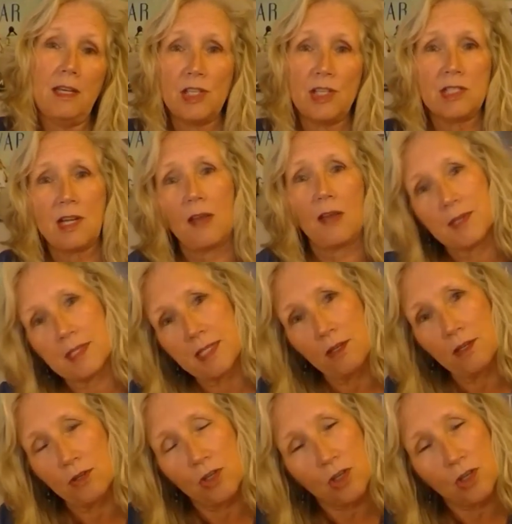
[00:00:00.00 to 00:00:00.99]
She's got this
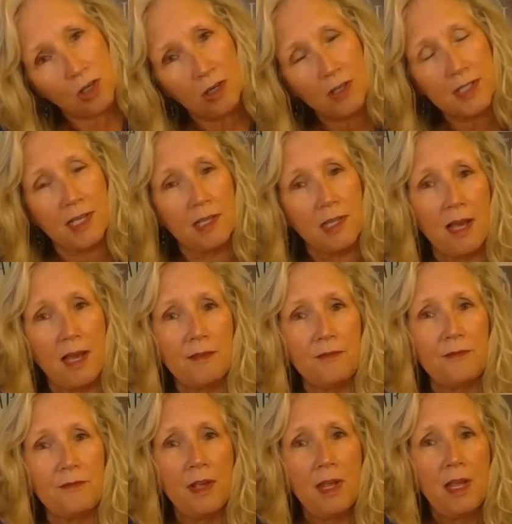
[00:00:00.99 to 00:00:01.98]
little girl to
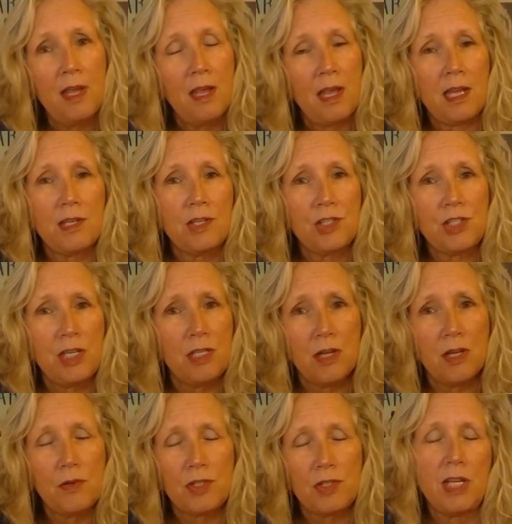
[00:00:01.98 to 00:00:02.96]
love, and she
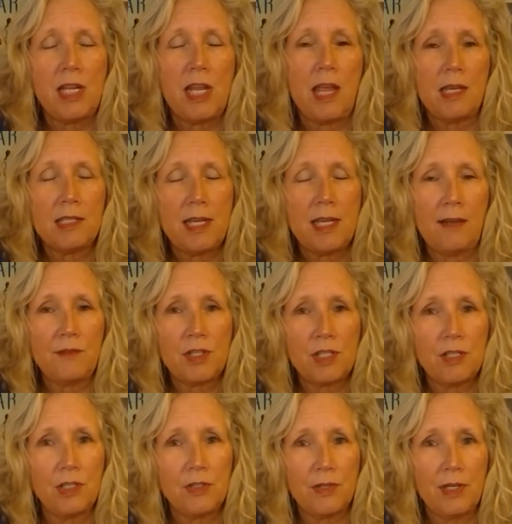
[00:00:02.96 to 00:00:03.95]
knows she can't have
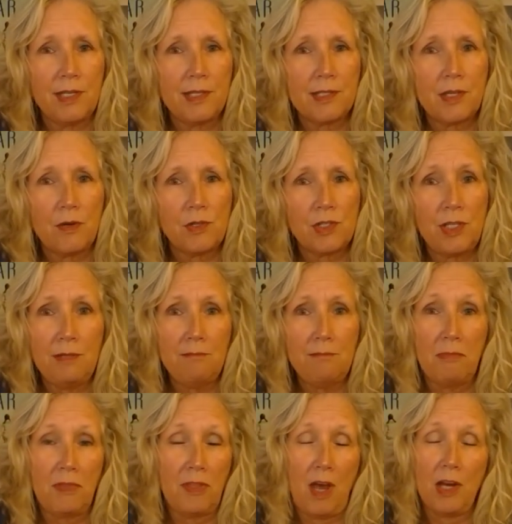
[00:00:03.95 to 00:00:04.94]
children. So she
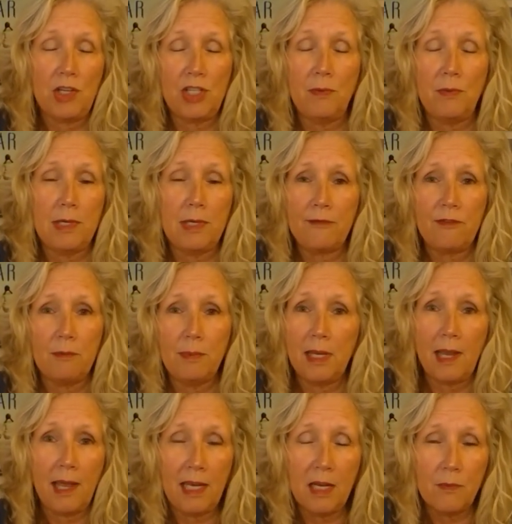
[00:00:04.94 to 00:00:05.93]
thought she would never
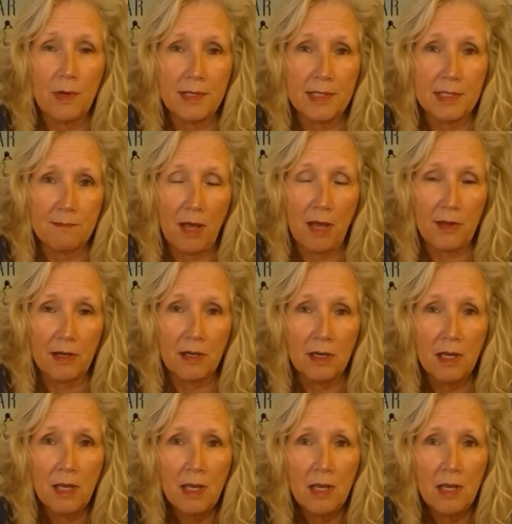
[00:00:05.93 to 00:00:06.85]
be anyone's mother.